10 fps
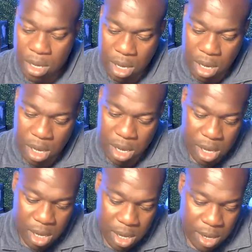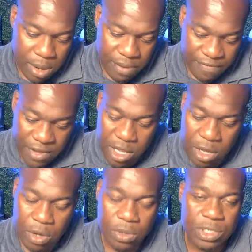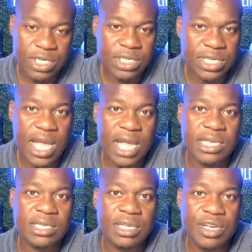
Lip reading: videos, text.